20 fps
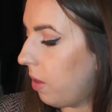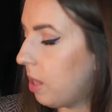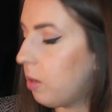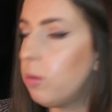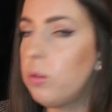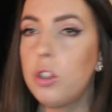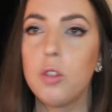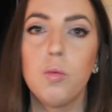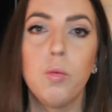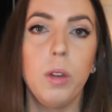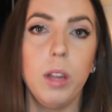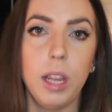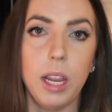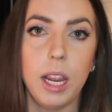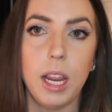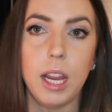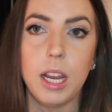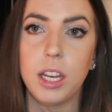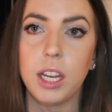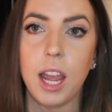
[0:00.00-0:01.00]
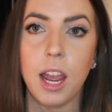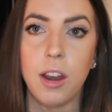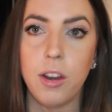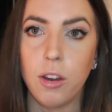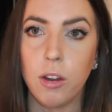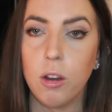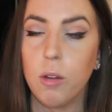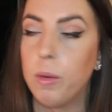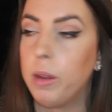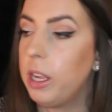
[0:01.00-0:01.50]
This was just really
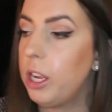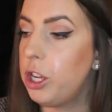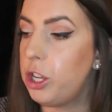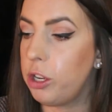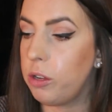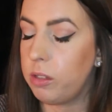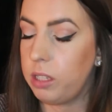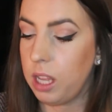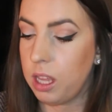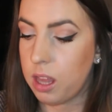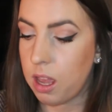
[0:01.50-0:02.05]
tender, really juicy.